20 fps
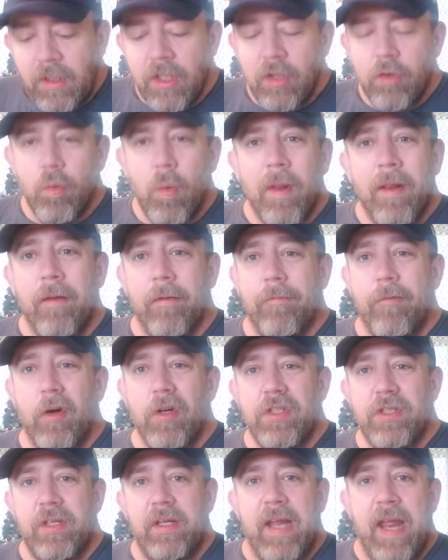was one of the
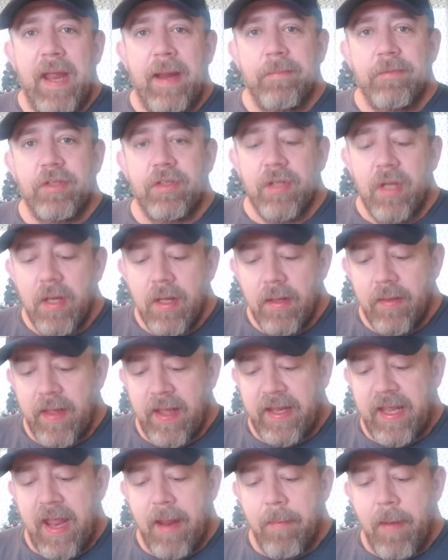first games
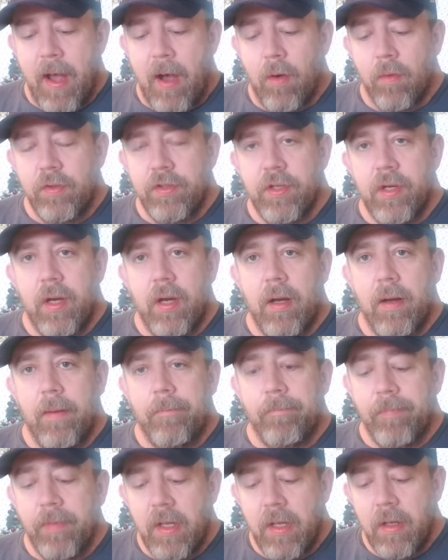that came out
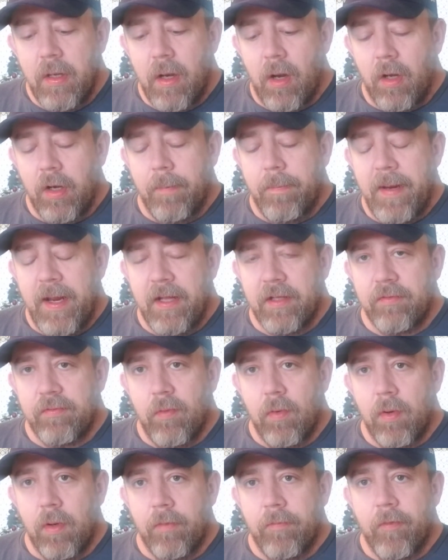on the
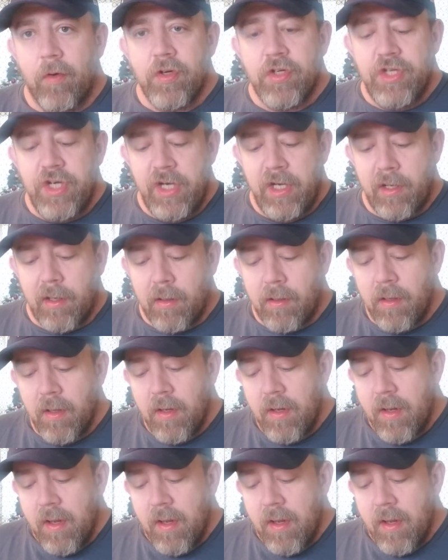PS4 first year,